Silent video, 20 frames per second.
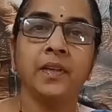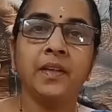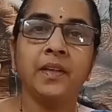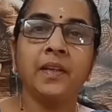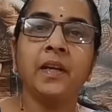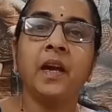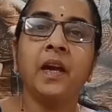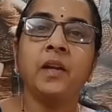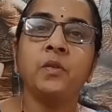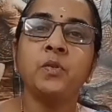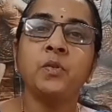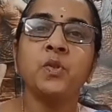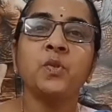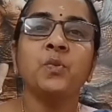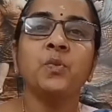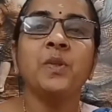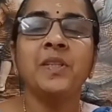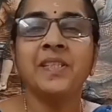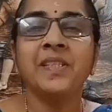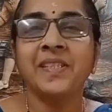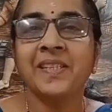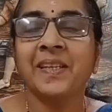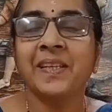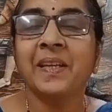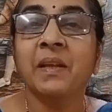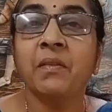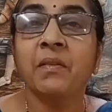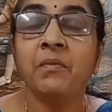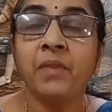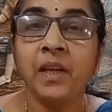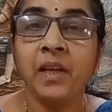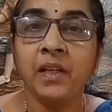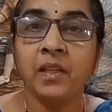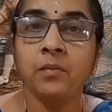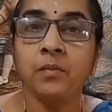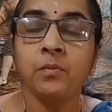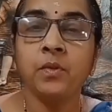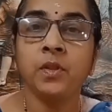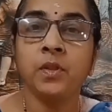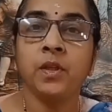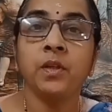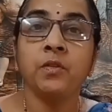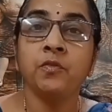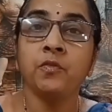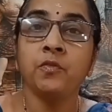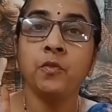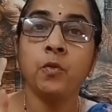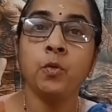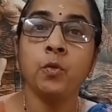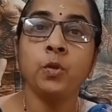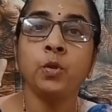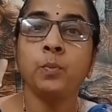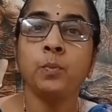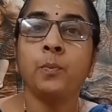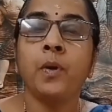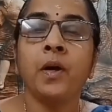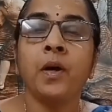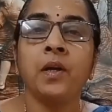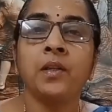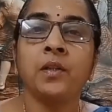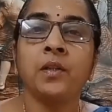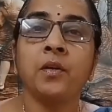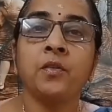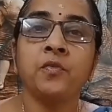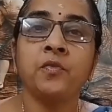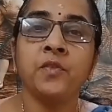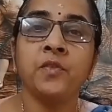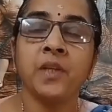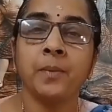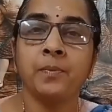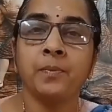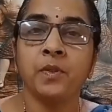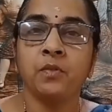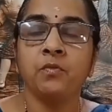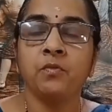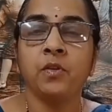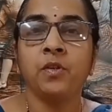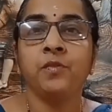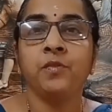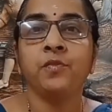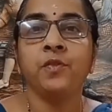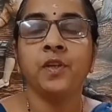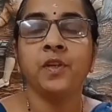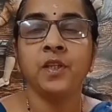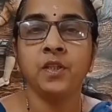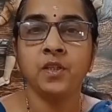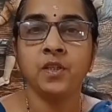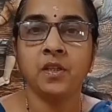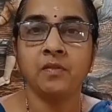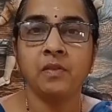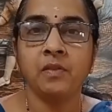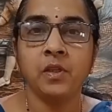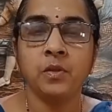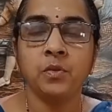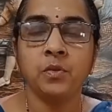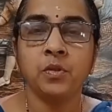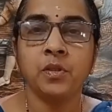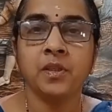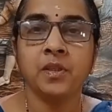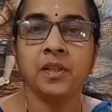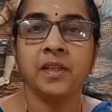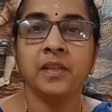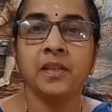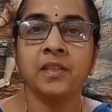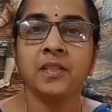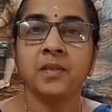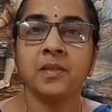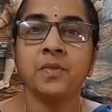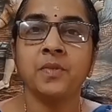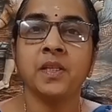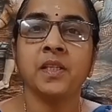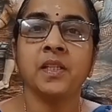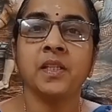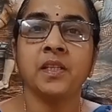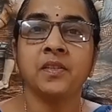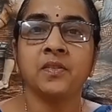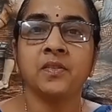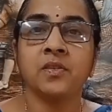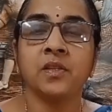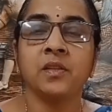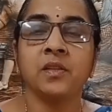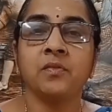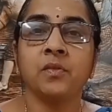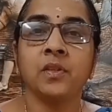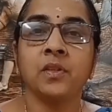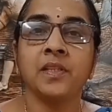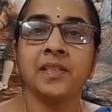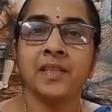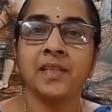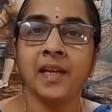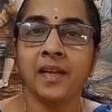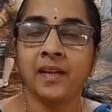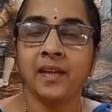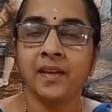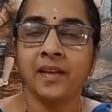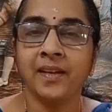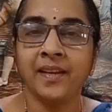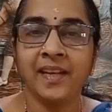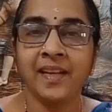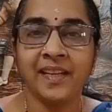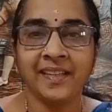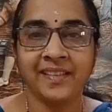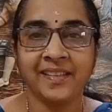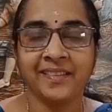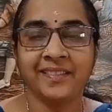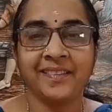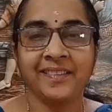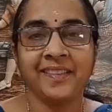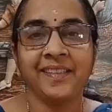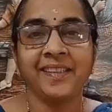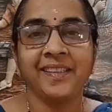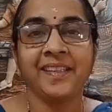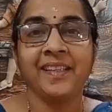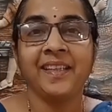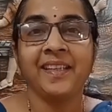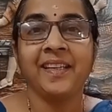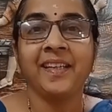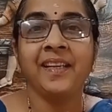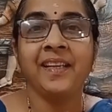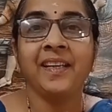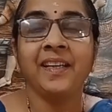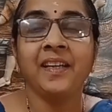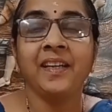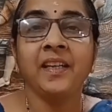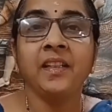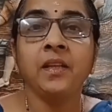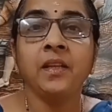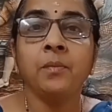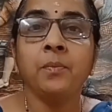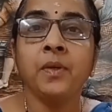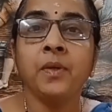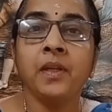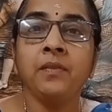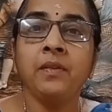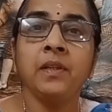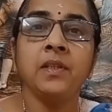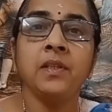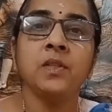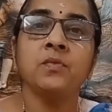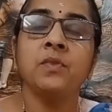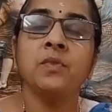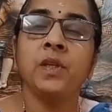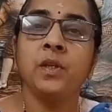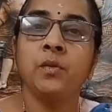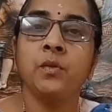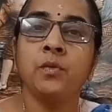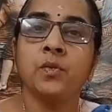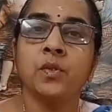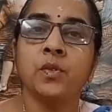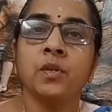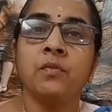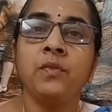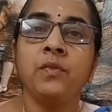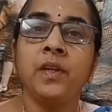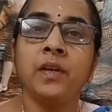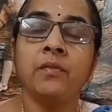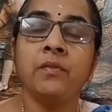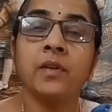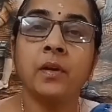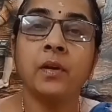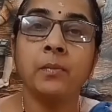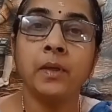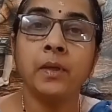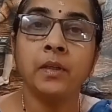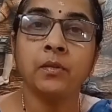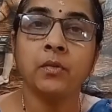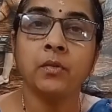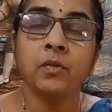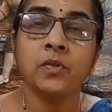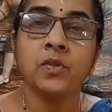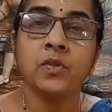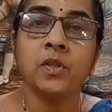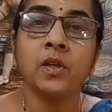Hello students, welcome to the fourth part of chapter 1 French Revolution in the subject history for the standard 9th. In the previous videos, we have come across